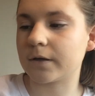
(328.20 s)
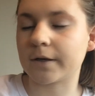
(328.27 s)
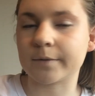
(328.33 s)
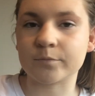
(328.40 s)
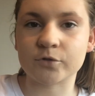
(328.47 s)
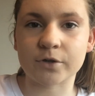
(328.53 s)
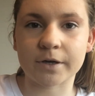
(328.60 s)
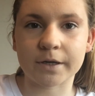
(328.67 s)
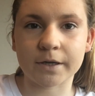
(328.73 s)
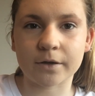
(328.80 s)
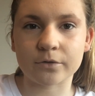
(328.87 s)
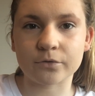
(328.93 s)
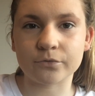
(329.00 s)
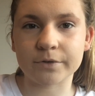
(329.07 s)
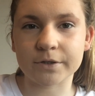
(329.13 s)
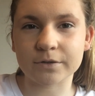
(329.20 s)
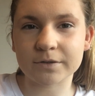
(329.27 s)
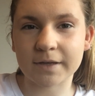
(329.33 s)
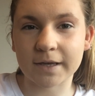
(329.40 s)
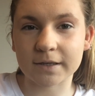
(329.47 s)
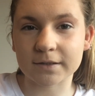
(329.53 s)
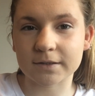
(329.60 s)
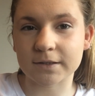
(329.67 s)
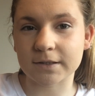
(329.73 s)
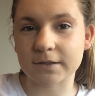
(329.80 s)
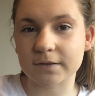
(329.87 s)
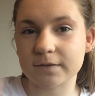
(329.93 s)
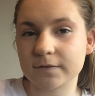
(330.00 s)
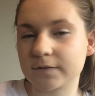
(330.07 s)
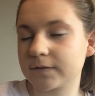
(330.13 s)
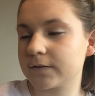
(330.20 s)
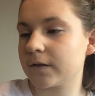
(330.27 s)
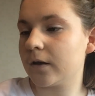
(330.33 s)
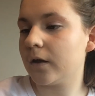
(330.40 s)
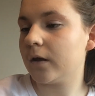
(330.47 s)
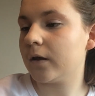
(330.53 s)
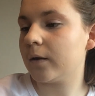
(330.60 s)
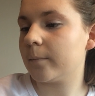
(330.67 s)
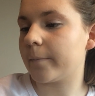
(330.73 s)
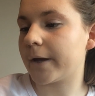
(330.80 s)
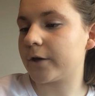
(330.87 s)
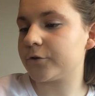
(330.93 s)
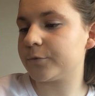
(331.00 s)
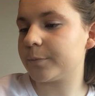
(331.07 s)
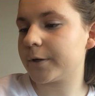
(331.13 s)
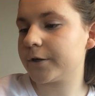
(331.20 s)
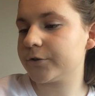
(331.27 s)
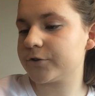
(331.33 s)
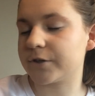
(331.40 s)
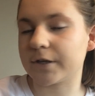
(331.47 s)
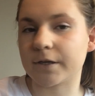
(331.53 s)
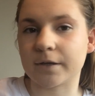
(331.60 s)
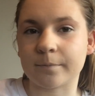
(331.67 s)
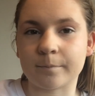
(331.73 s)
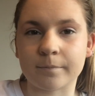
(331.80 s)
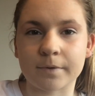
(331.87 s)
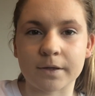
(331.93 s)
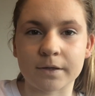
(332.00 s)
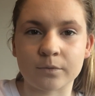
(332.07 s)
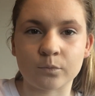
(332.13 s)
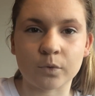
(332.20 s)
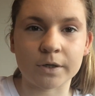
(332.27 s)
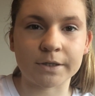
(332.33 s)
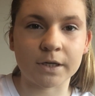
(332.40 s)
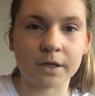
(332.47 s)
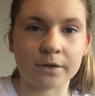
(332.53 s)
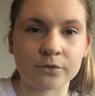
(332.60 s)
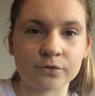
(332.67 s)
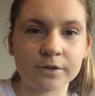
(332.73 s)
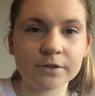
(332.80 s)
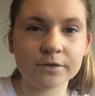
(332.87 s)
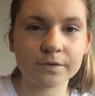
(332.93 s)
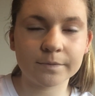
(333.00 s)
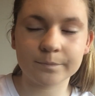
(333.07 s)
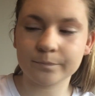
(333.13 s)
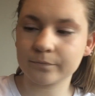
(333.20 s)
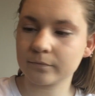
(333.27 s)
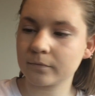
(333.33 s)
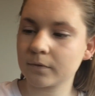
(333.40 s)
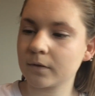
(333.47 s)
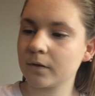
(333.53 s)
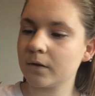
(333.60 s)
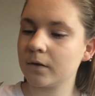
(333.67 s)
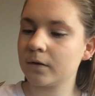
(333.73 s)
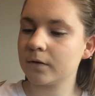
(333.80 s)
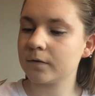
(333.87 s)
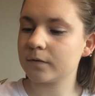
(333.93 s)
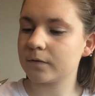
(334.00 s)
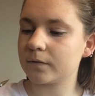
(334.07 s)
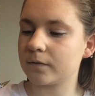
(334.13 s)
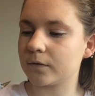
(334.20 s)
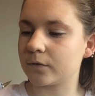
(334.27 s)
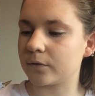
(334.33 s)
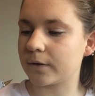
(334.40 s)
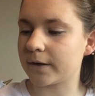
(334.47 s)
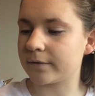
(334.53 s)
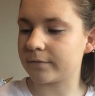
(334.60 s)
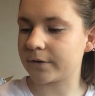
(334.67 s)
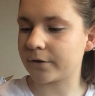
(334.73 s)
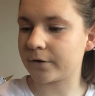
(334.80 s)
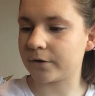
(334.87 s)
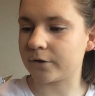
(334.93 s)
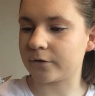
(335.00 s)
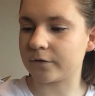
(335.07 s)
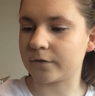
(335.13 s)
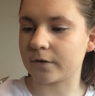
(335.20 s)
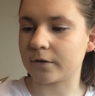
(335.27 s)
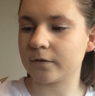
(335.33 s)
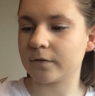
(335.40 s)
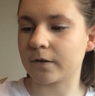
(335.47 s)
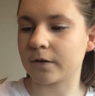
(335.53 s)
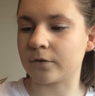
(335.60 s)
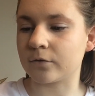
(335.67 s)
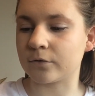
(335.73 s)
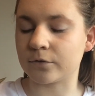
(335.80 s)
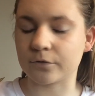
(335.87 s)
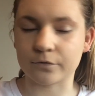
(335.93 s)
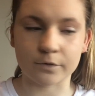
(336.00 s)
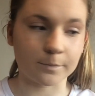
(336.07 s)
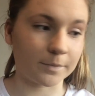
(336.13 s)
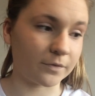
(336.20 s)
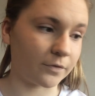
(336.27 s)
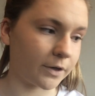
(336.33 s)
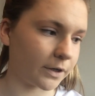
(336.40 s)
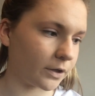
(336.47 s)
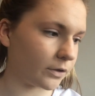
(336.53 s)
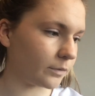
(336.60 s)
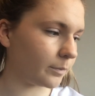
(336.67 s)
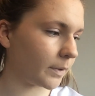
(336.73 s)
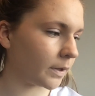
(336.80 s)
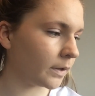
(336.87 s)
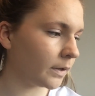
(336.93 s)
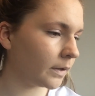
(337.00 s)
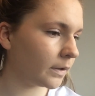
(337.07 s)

I'm trying out the Real Techniques powder brush in 100. So I've never used this, I don't know if it'll be very good, but